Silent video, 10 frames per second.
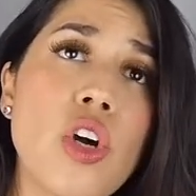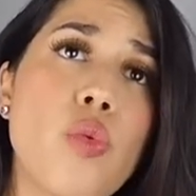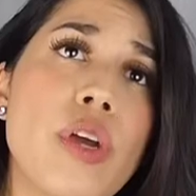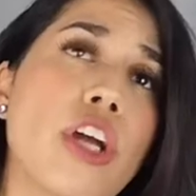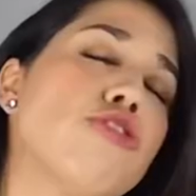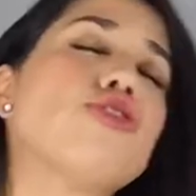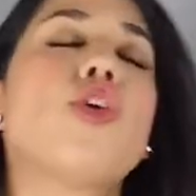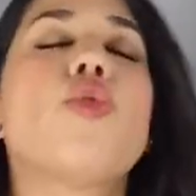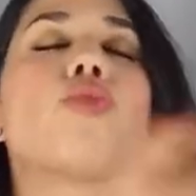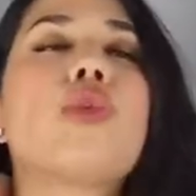We are
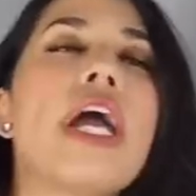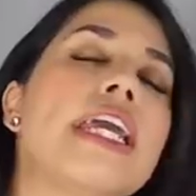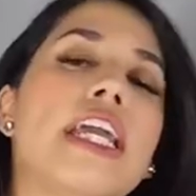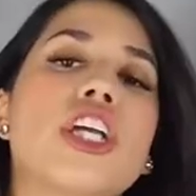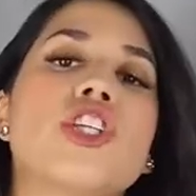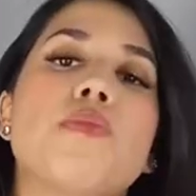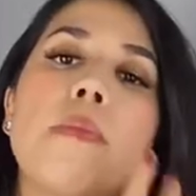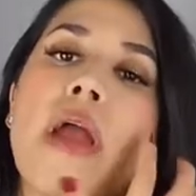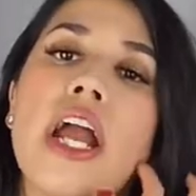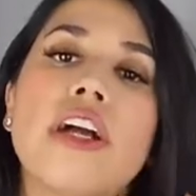so ready to
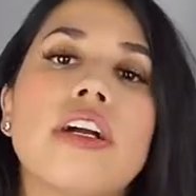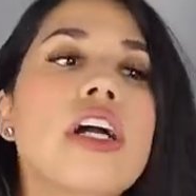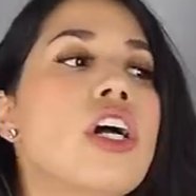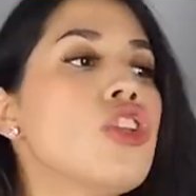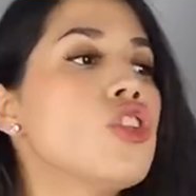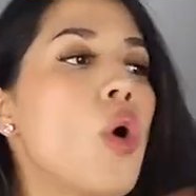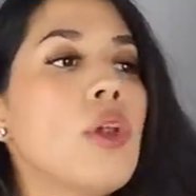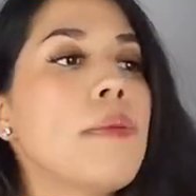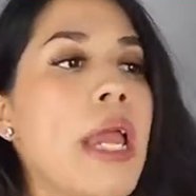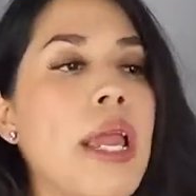prepare
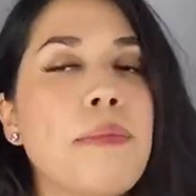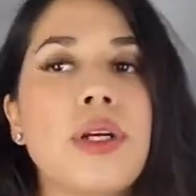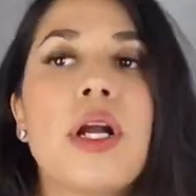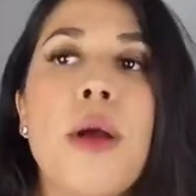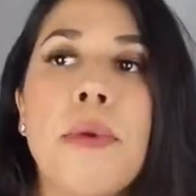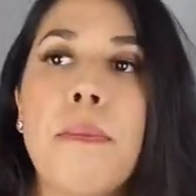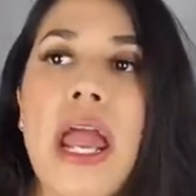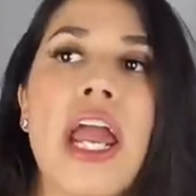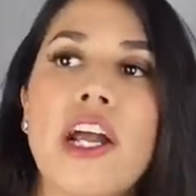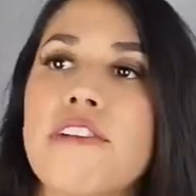toilet paper,
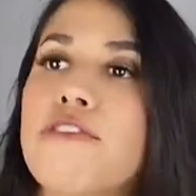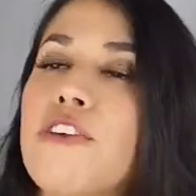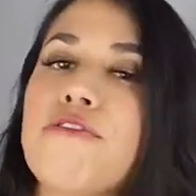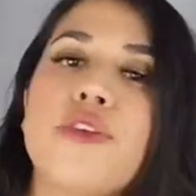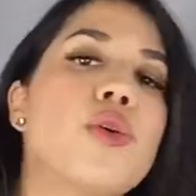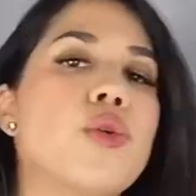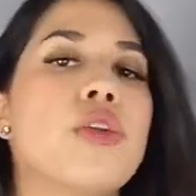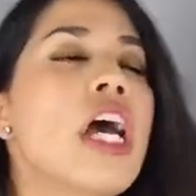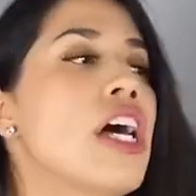prepare for food,